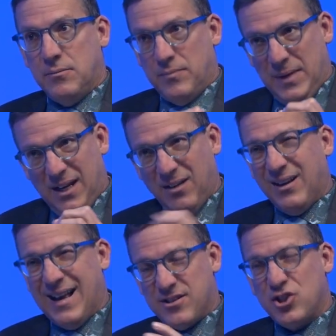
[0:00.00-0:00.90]
meaning
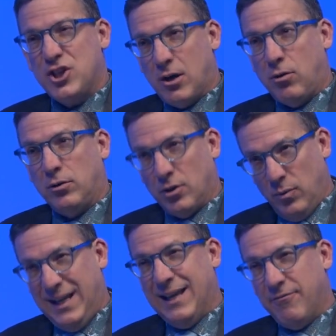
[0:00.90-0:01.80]
as a shareholder
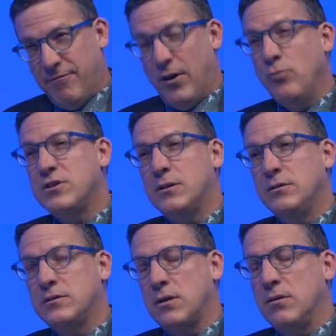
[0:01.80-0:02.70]
we get votes
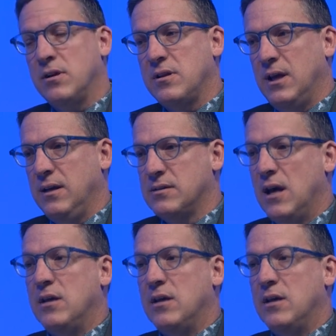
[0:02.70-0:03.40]
on certain things